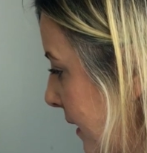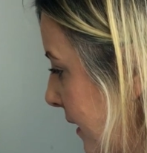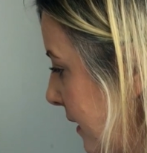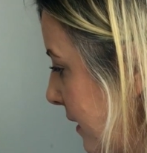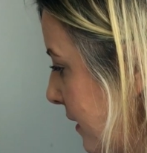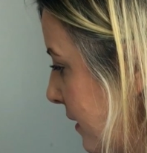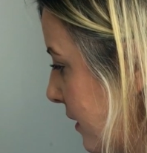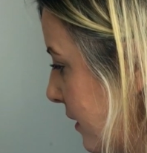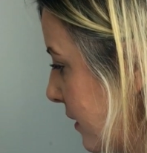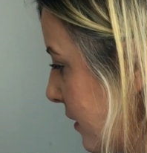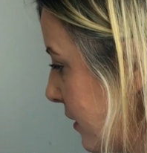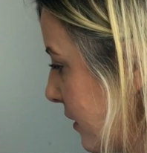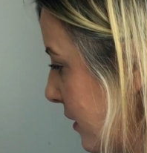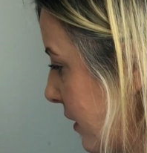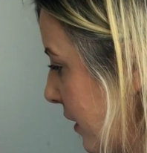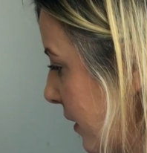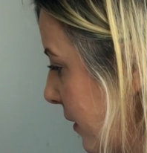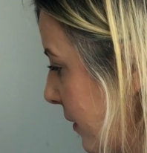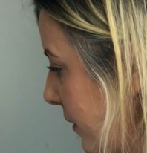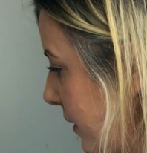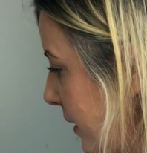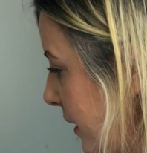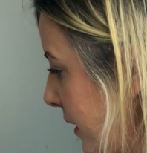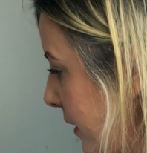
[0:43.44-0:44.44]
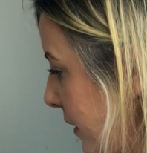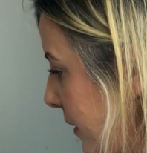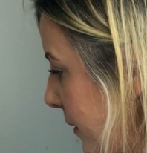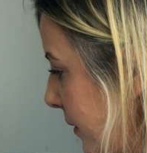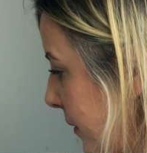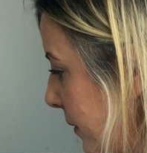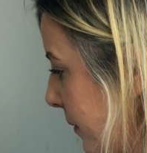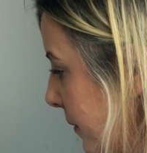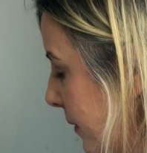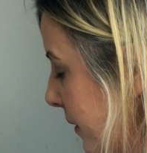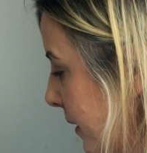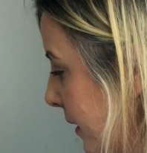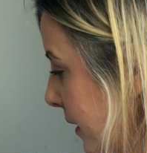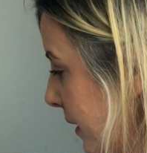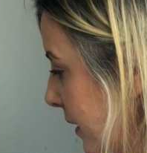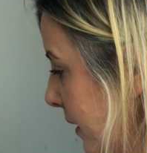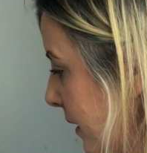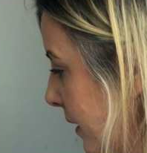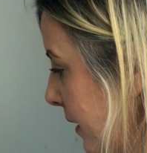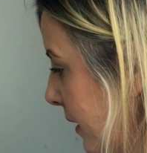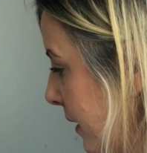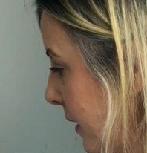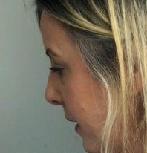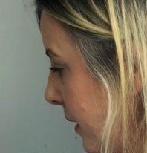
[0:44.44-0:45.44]
to show you
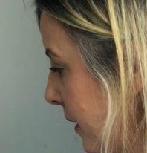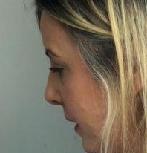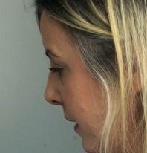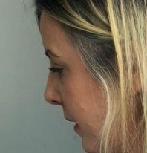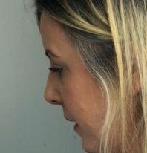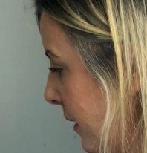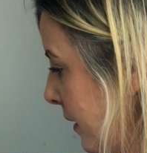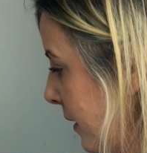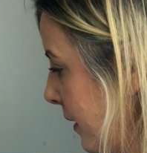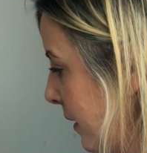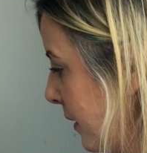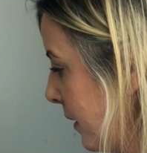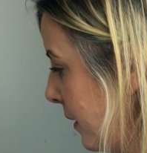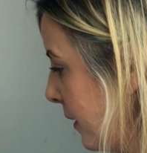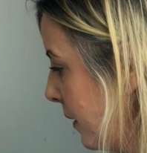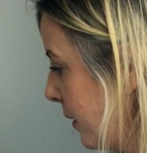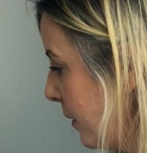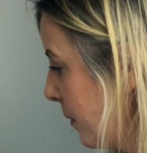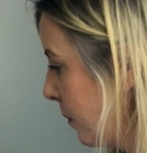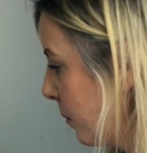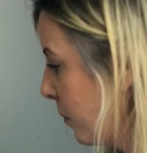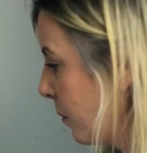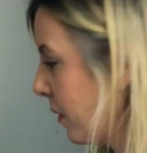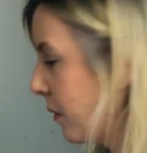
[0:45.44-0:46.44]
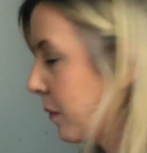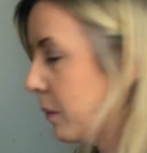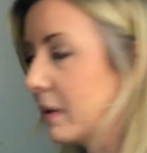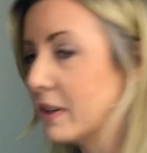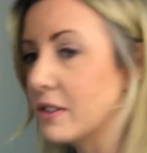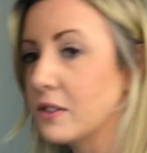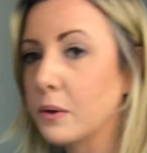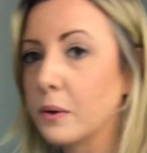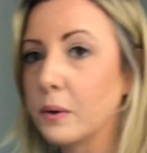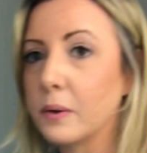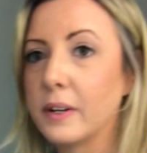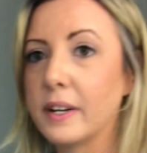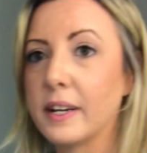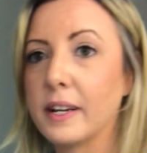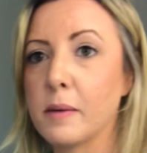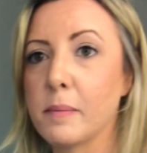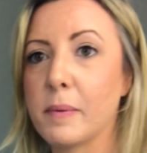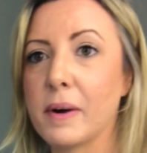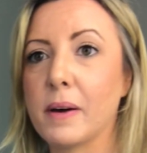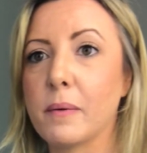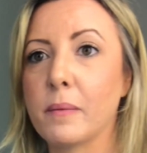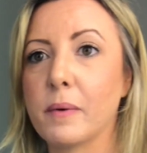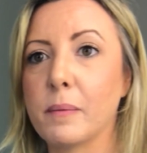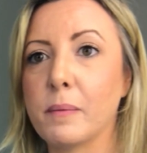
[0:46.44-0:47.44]
what we're talking
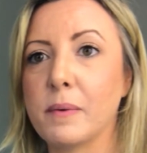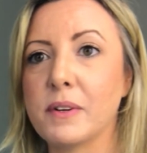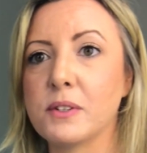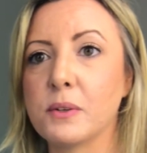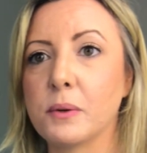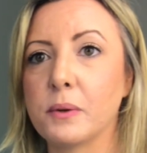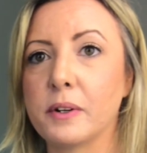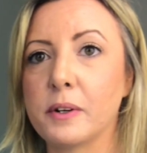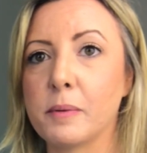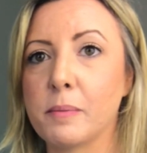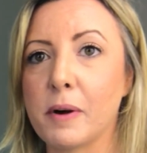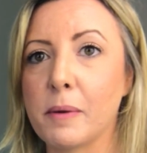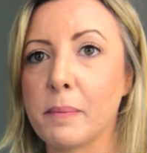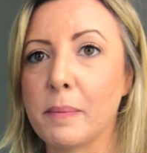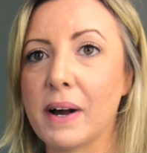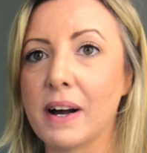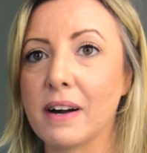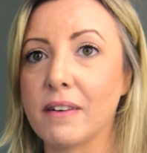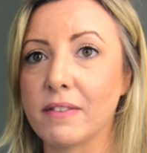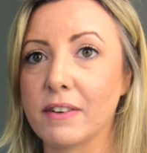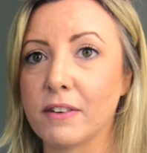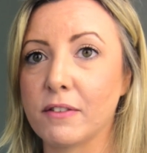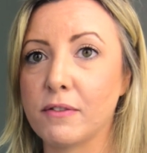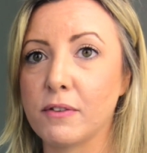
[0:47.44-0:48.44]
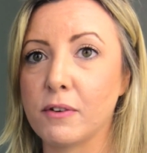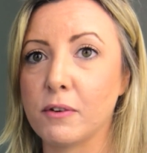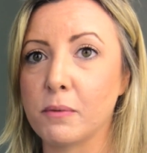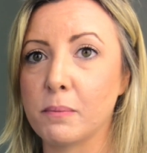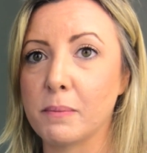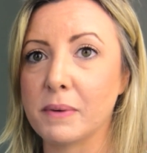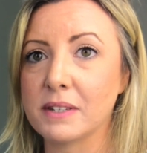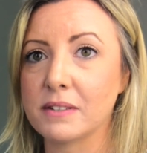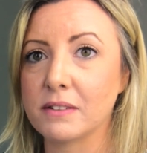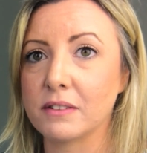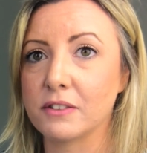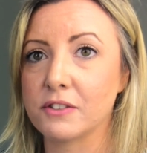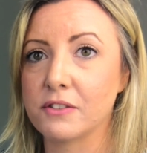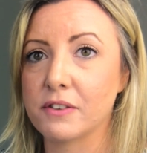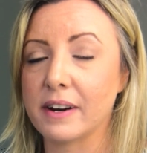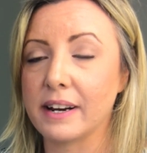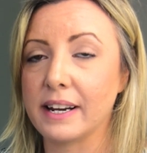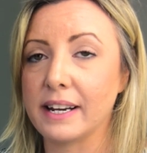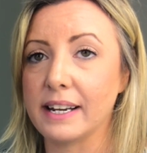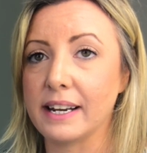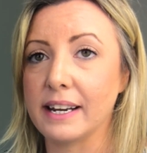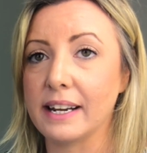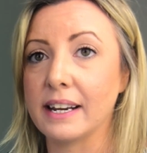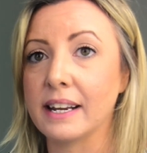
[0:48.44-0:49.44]
about when we're talking about pelvic floor muscle
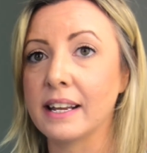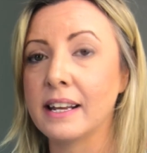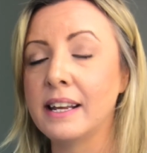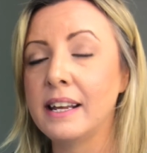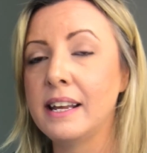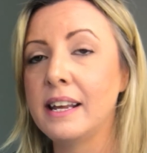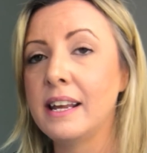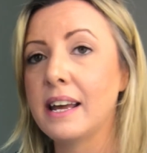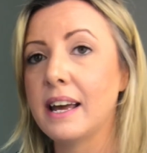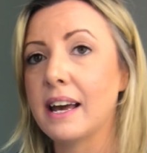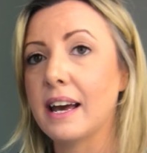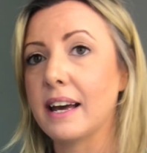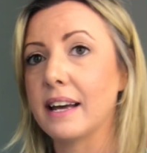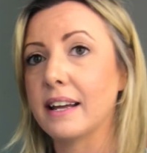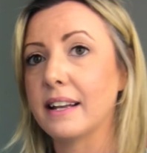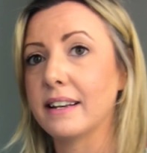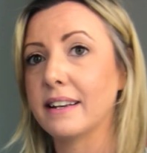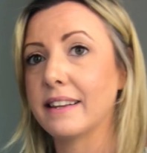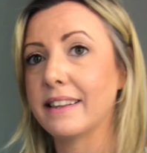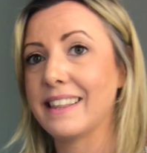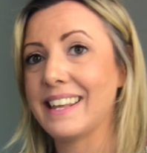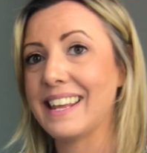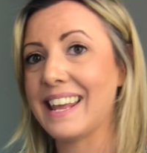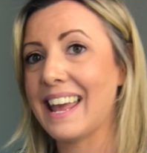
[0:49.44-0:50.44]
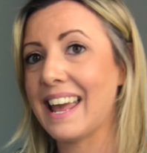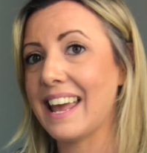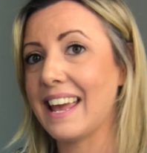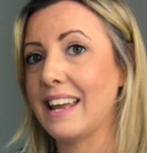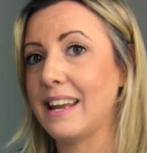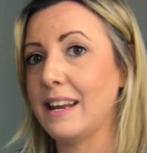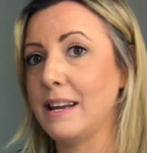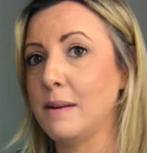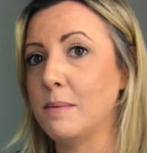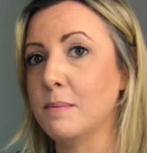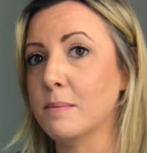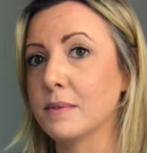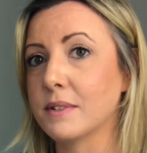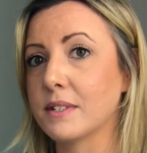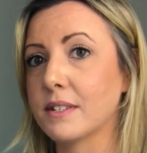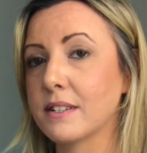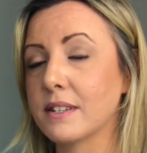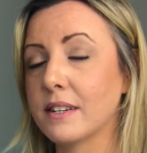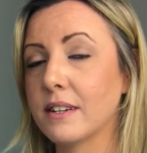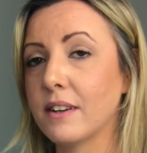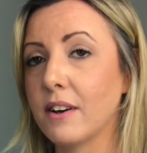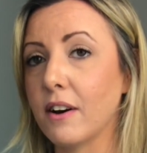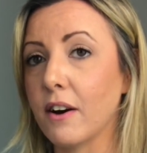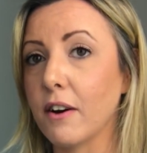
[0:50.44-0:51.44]
training and the
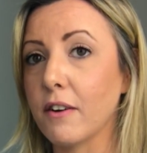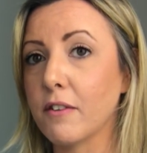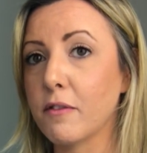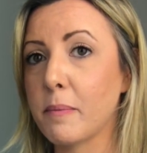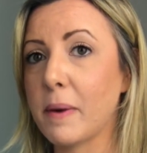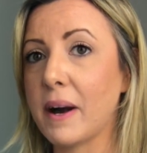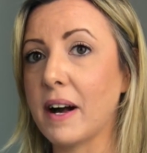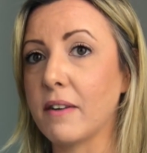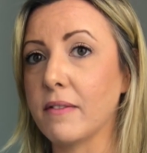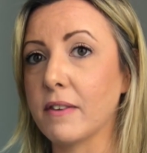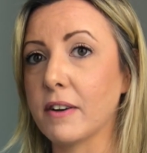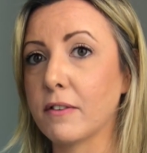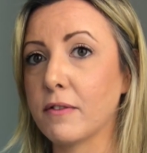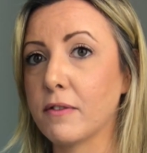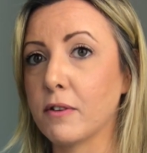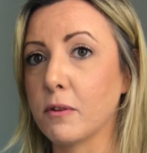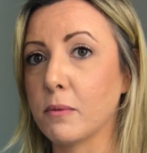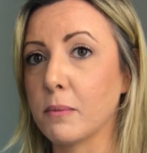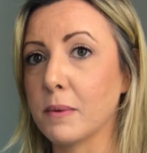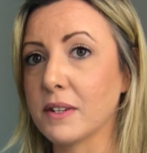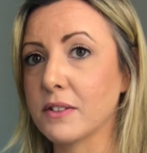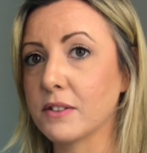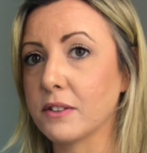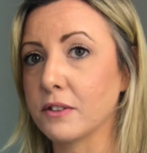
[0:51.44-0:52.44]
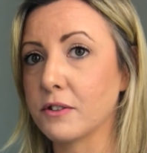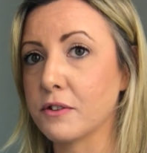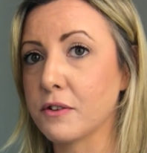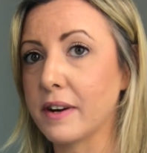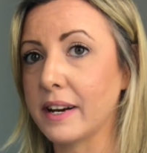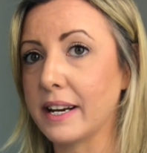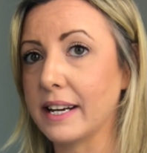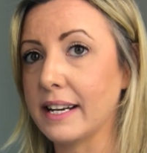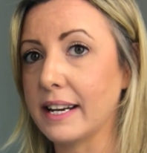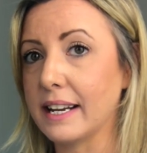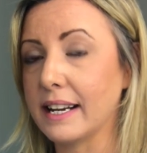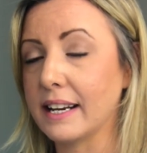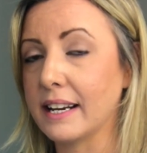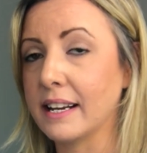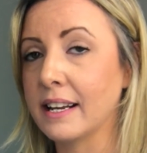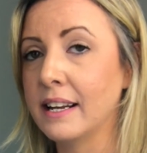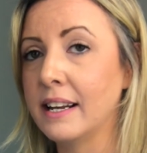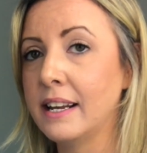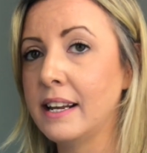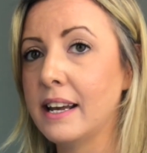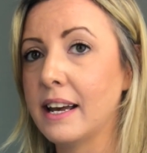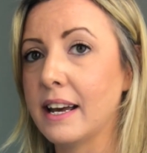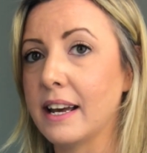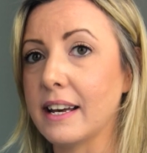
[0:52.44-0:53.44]
aims of pelvic floor muscle training
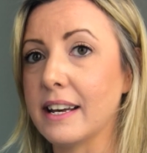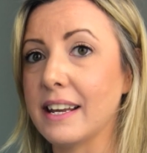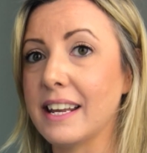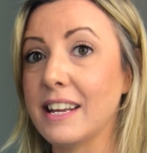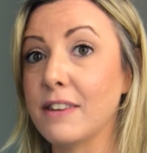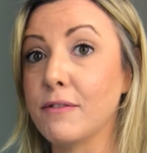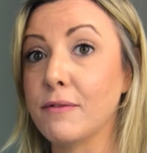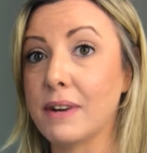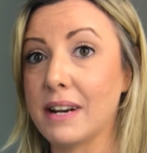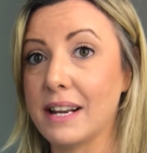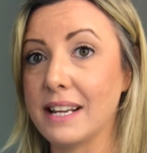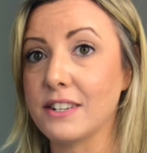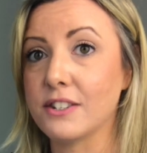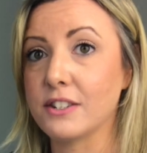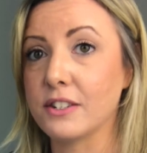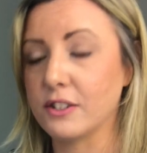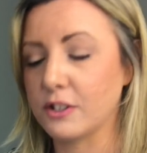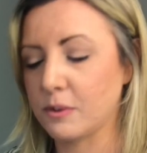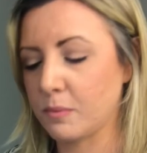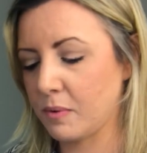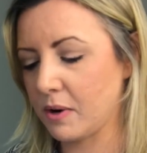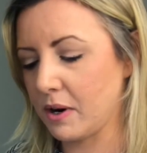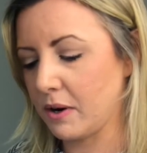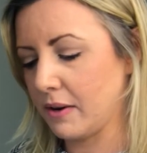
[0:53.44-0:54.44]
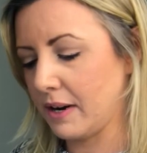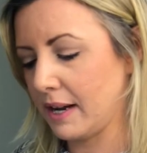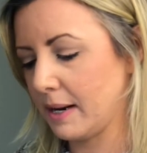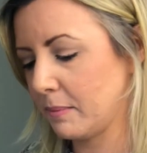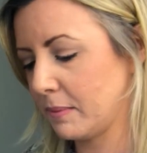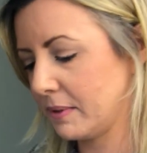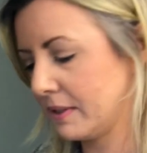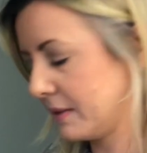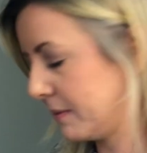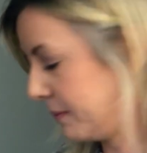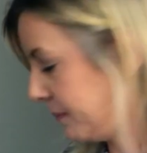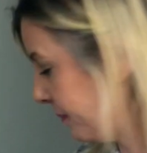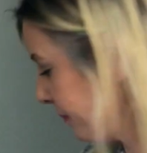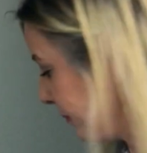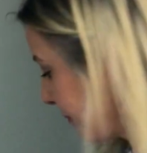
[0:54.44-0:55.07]
in relation to prolapse.